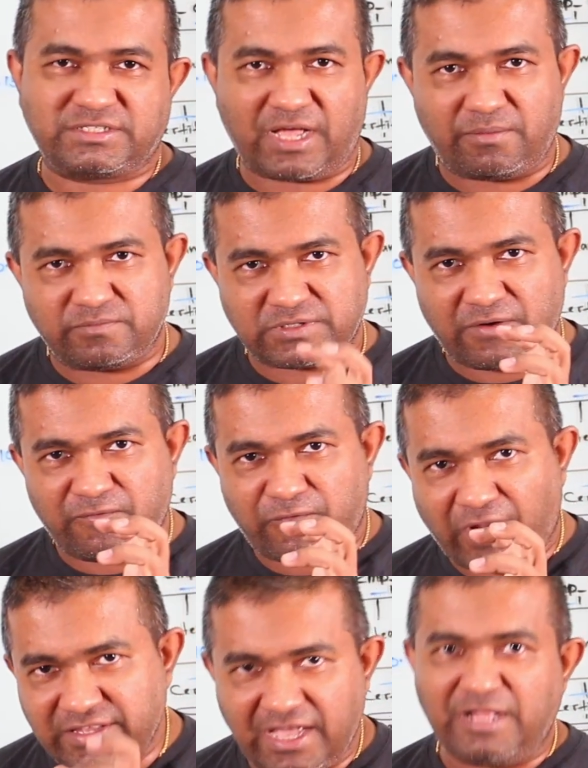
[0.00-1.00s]
some
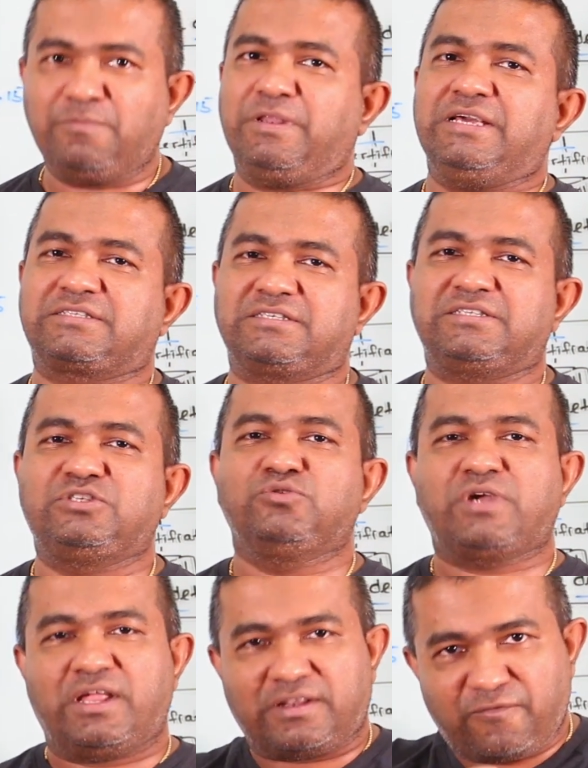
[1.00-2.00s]
fragile places, you
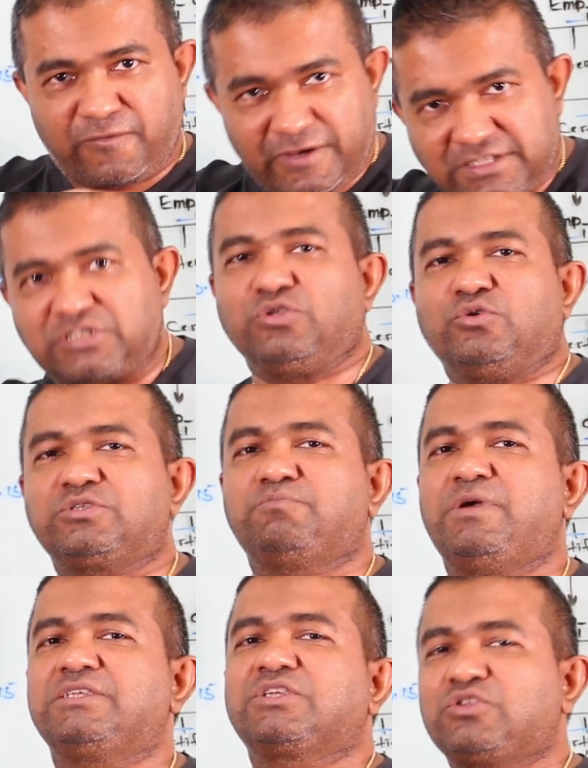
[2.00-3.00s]
can fix those
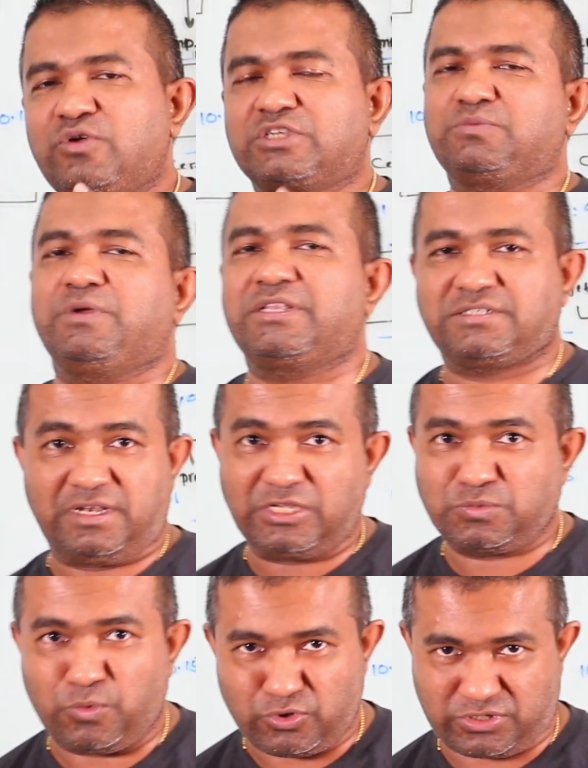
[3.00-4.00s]
based on your experience and
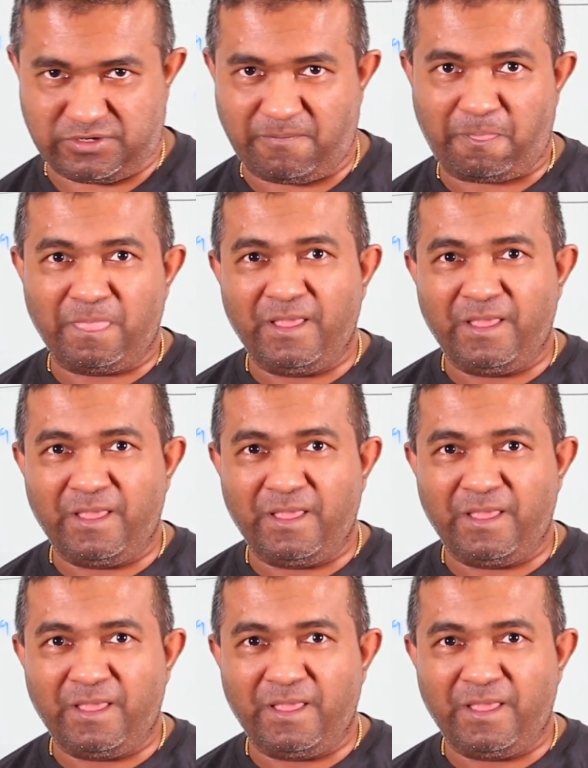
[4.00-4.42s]
exposure.